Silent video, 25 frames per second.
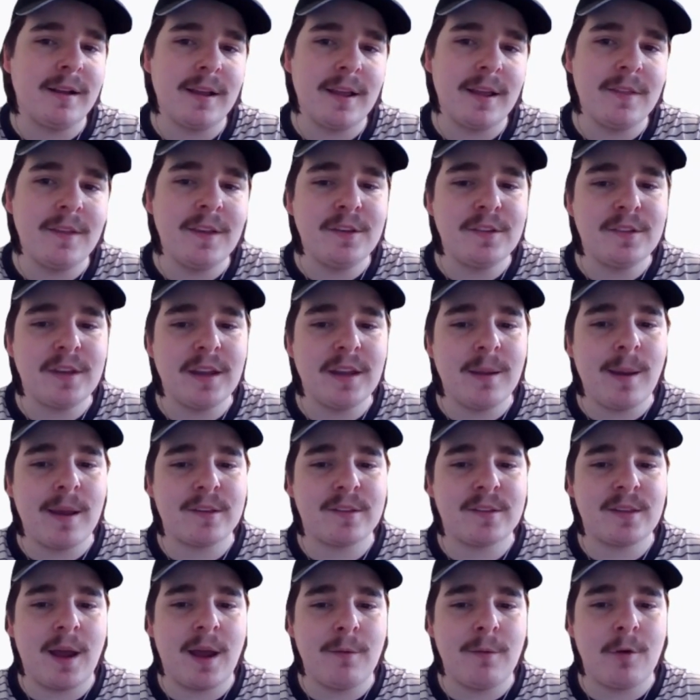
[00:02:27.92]
and this thing about
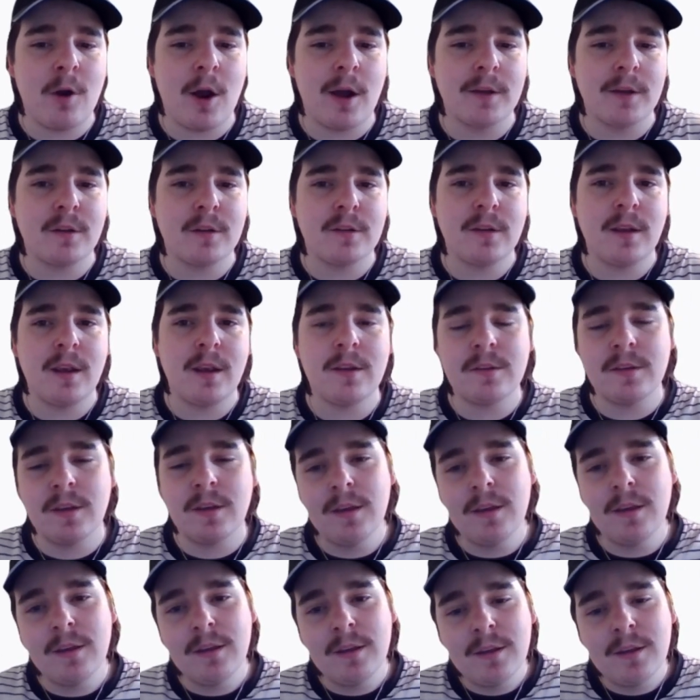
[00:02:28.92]
Sunrisers is
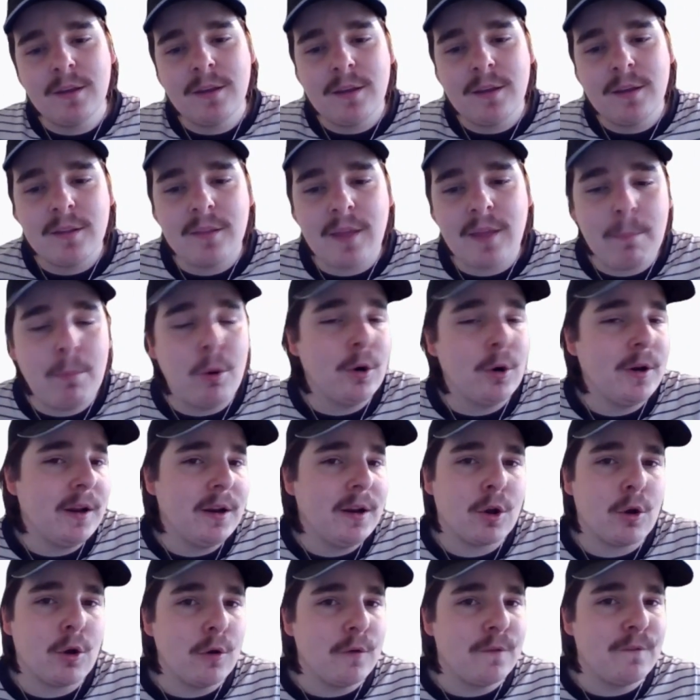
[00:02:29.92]
they put
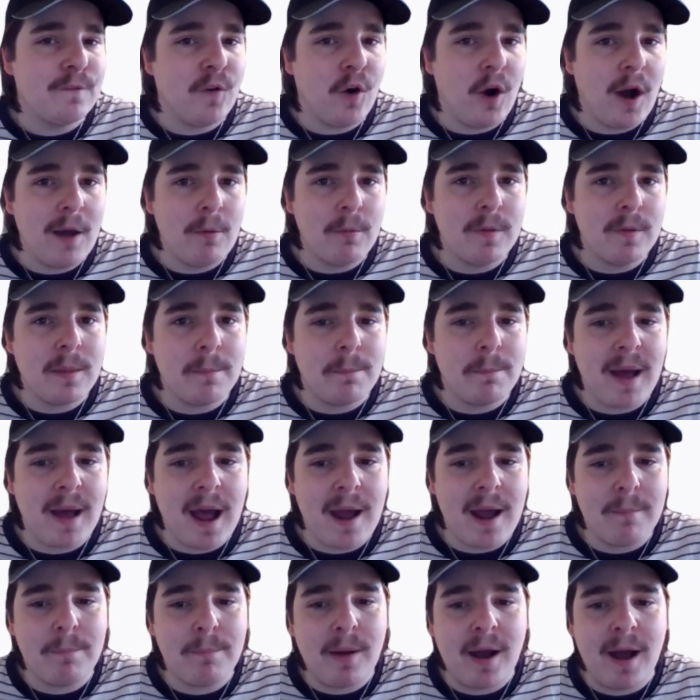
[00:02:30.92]
in a good fight with the
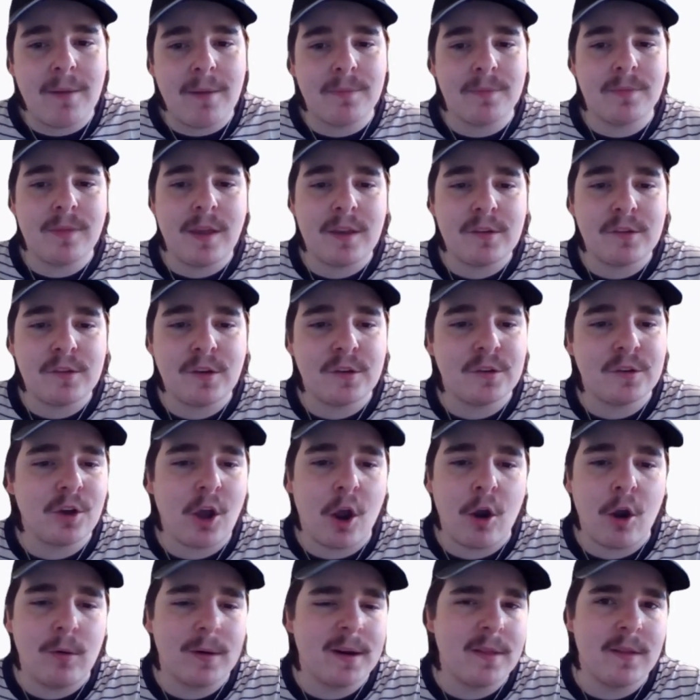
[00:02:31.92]
bat, but there's just
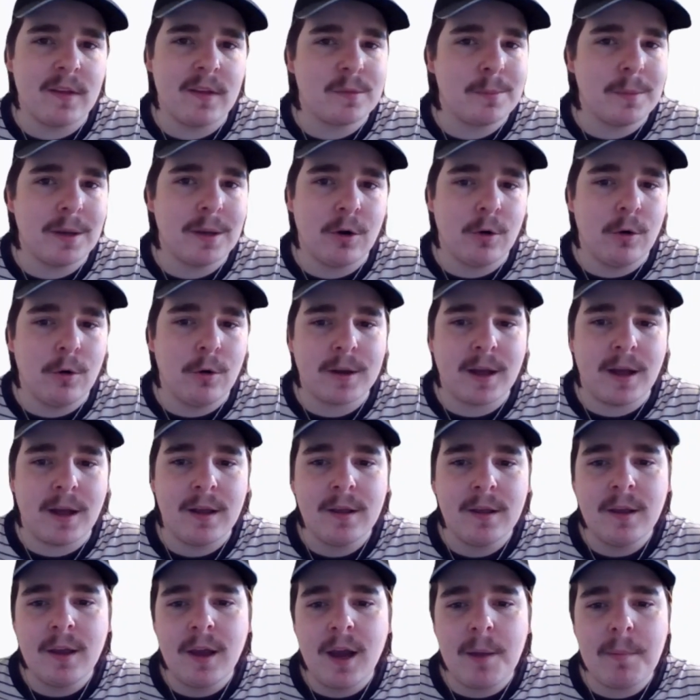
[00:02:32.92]
no one in this middle order.
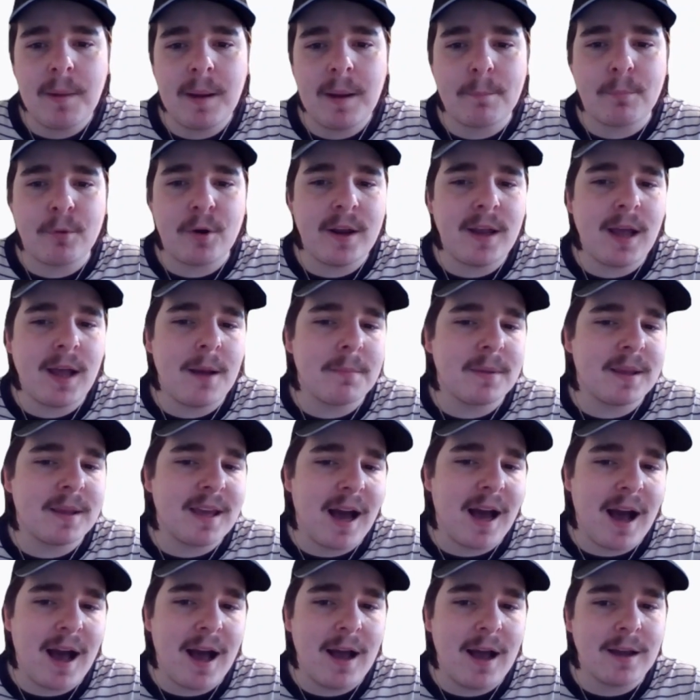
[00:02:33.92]
I mean, Priyam
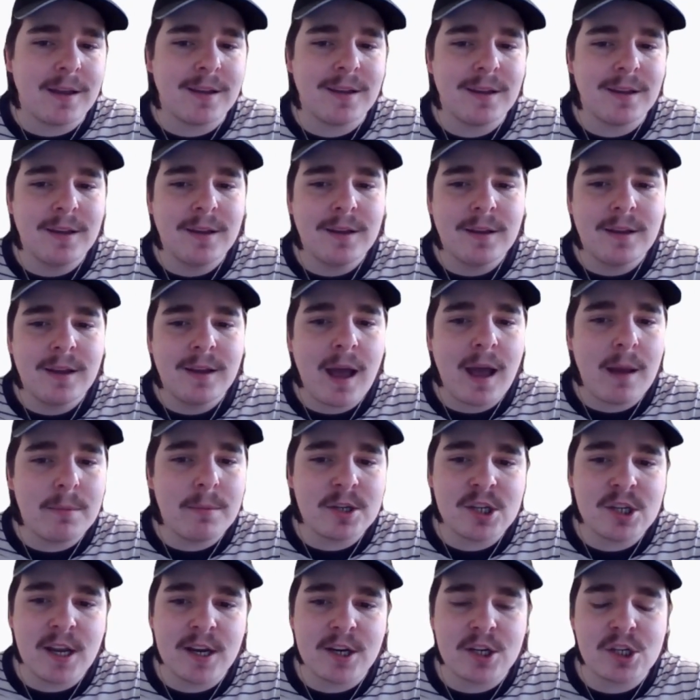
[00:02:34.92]
Garg,
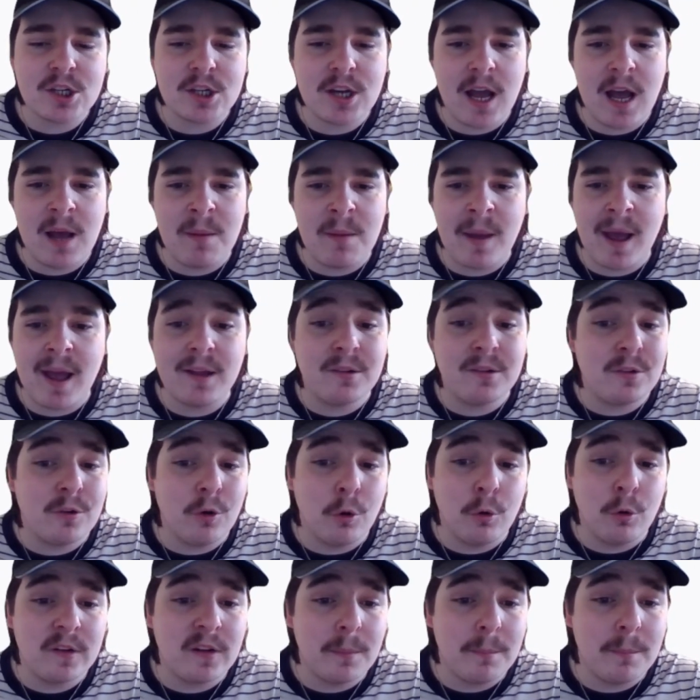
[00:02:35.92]
Abhishek Sharma,
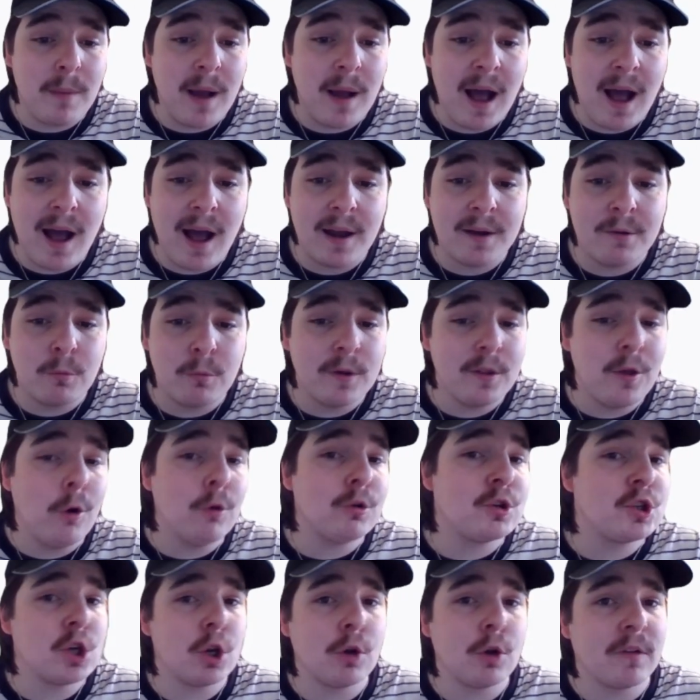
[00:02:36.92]
Adul Samad, with
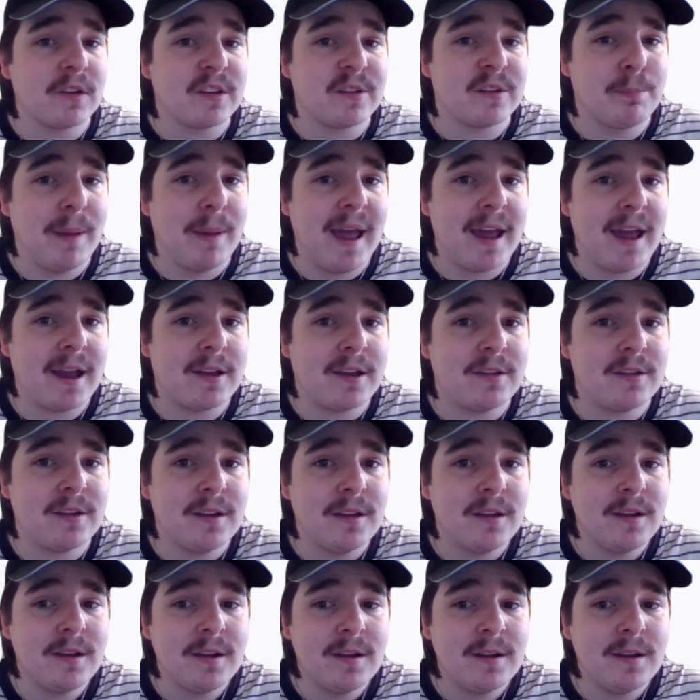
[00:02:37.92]
all due respect,
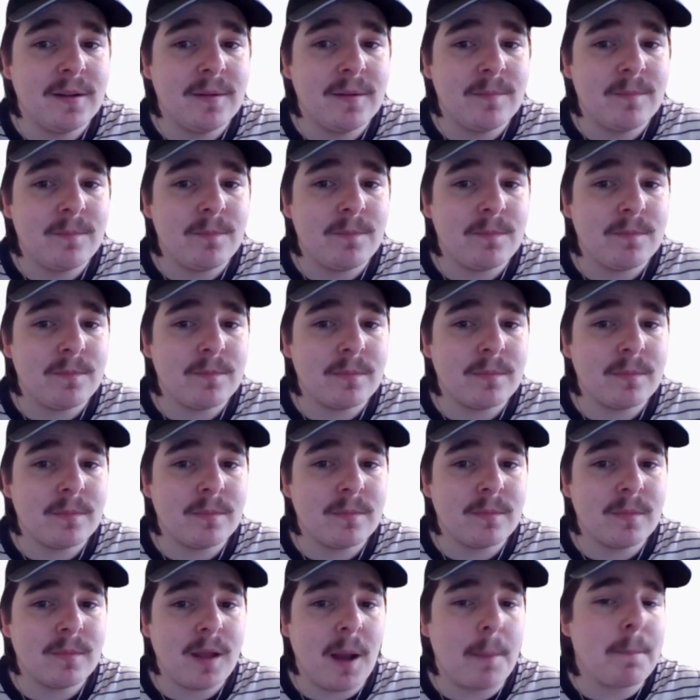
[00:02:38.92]

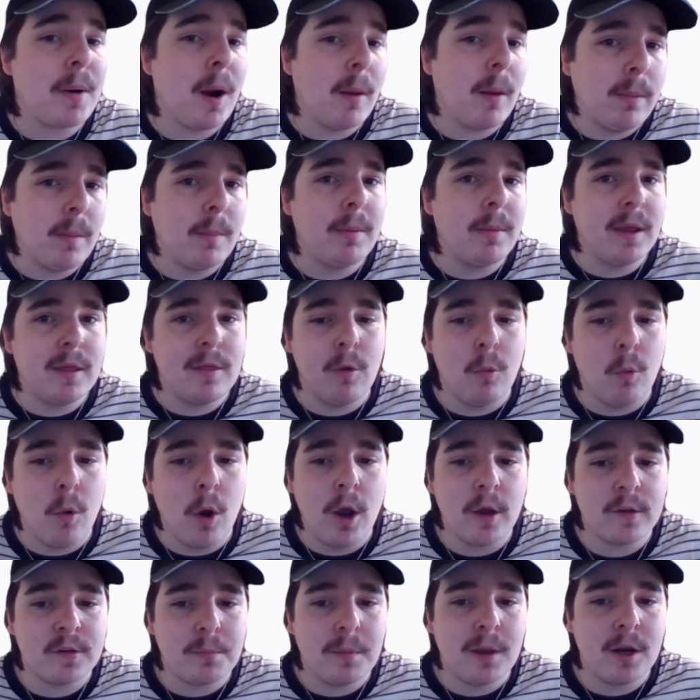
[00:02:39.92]
are probably the
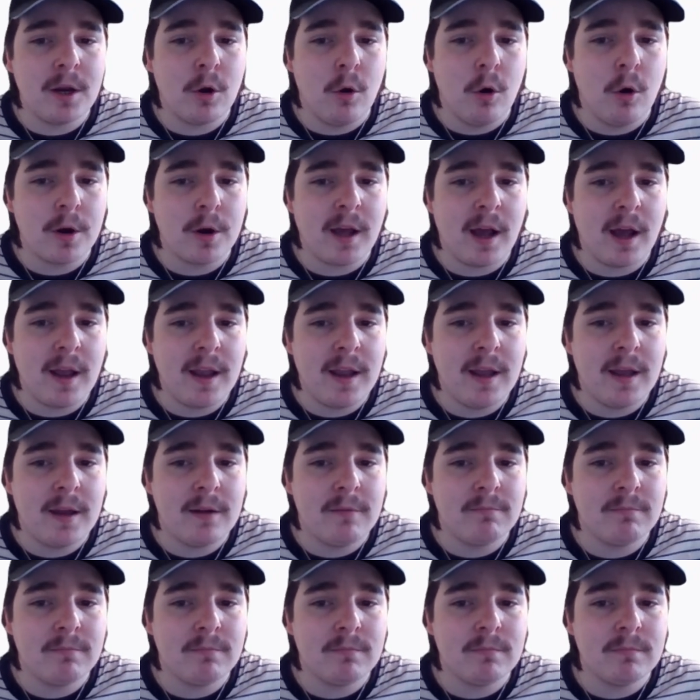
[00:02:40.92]
worst middle order
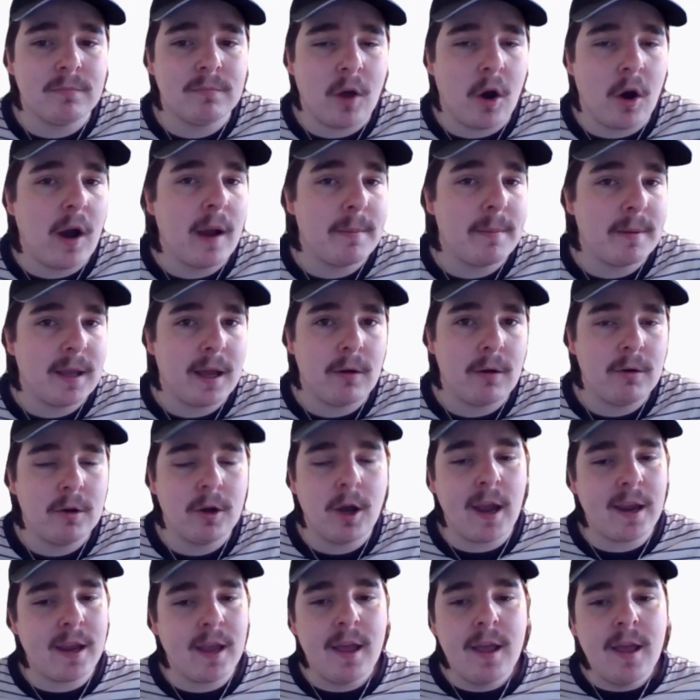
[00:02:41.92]
in the IPL.
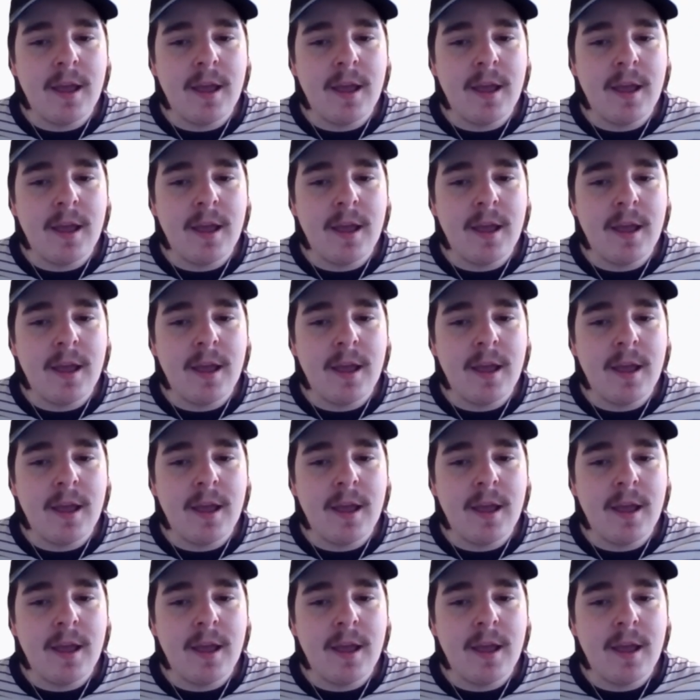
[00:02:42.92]
Like,